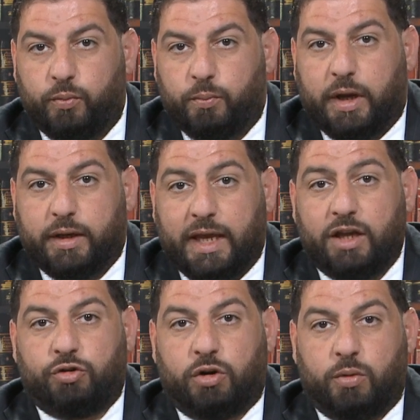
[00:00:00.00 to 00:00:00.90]
by
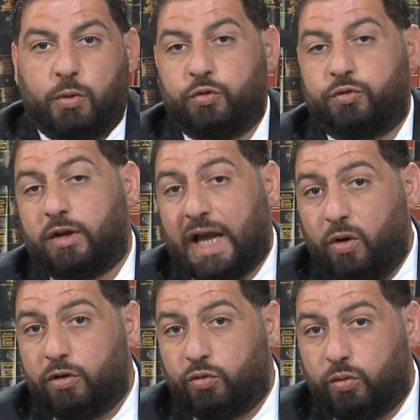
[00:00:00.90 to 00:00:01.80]
nature, most
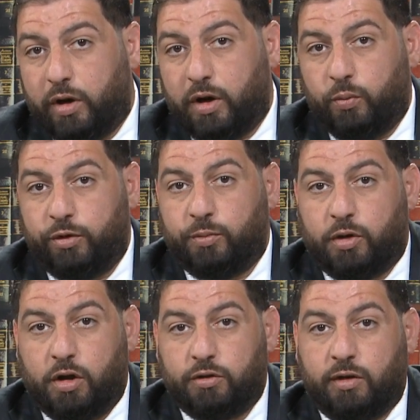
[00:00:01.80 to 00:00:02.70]
accountants will write a
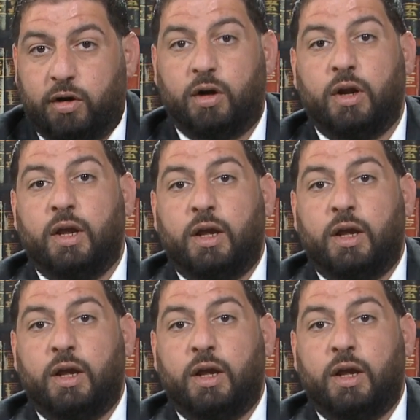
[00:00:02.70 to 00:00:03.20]
reasonable cause letter.